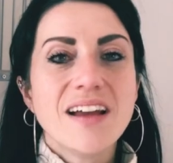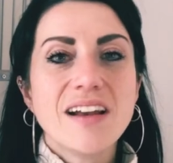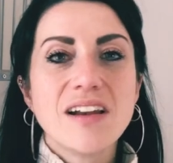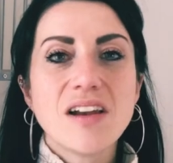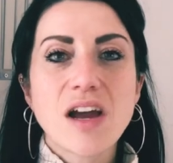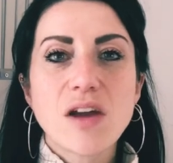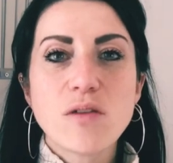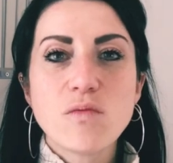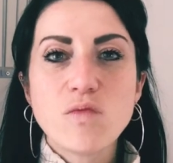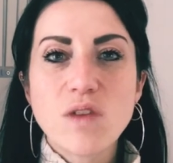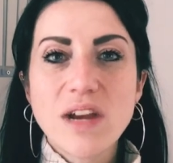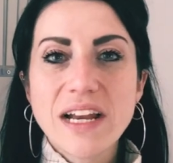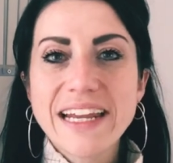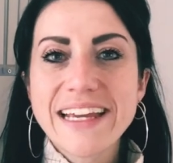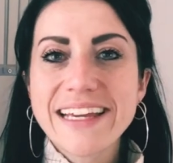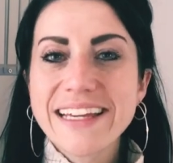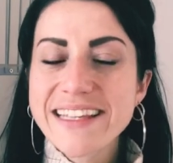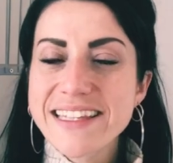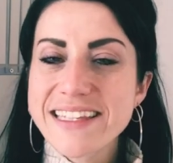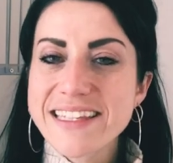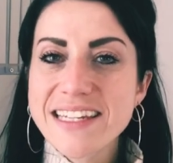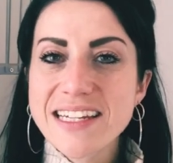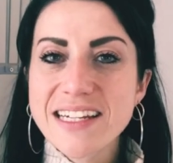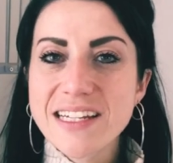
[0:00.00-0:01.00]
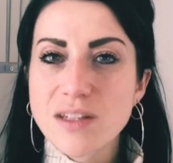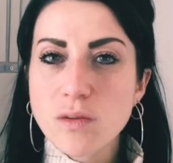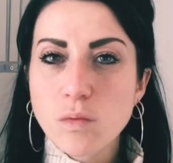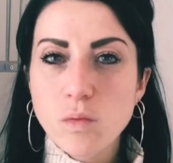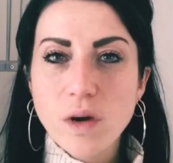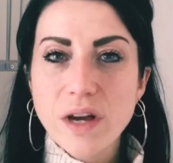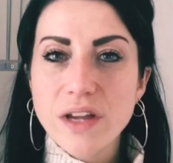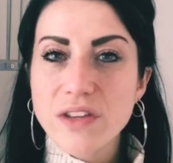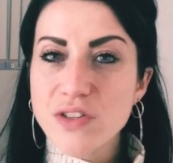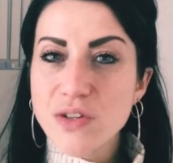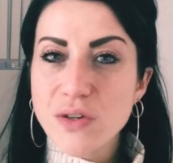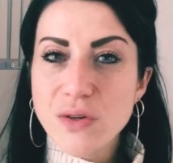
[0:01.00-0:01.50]
Like, really consider the
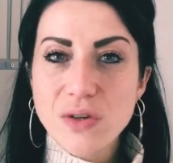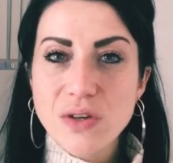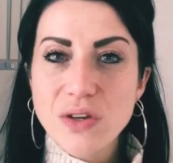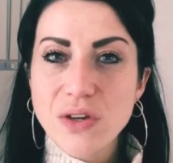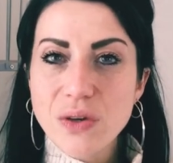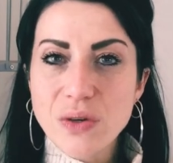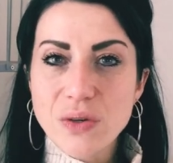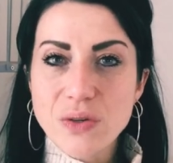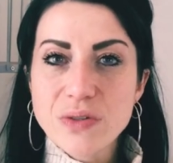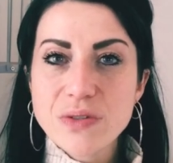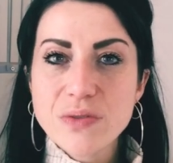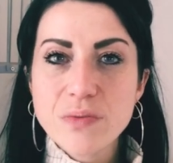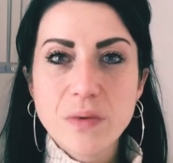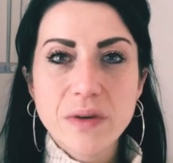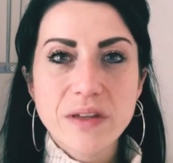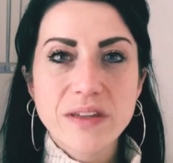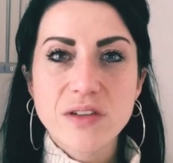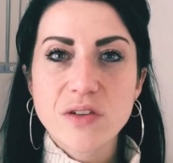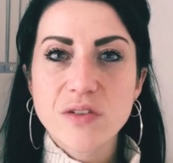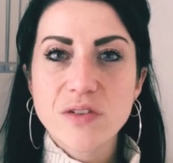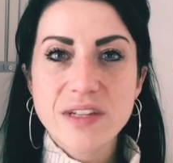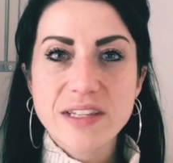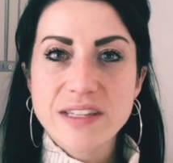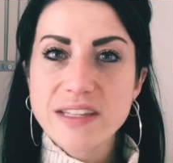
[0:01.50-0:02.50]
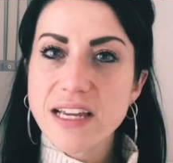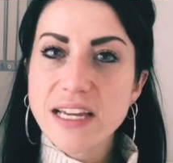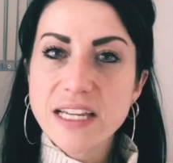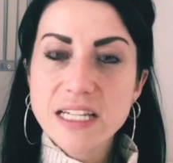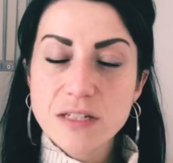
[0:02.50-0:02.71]
words you use when you're in